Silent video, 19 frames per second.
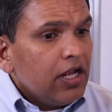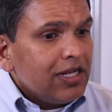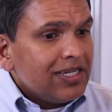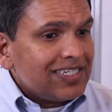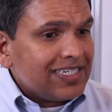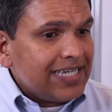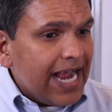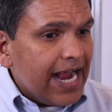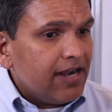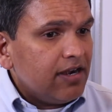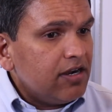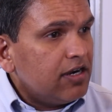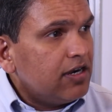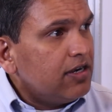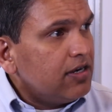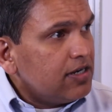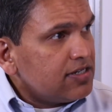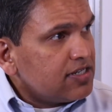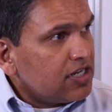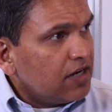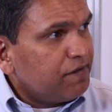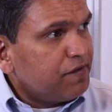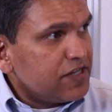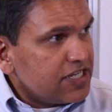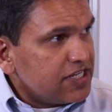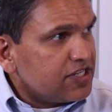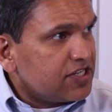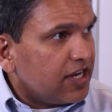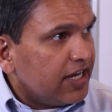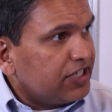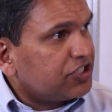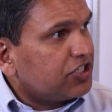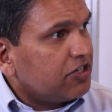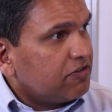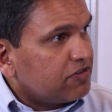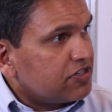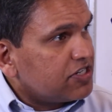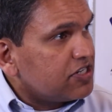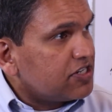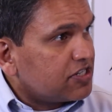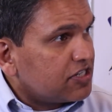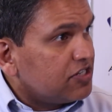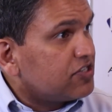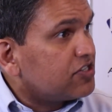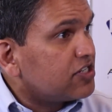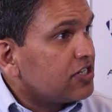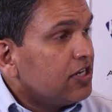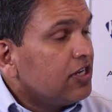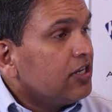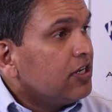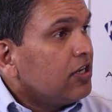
standard surface insulation resistance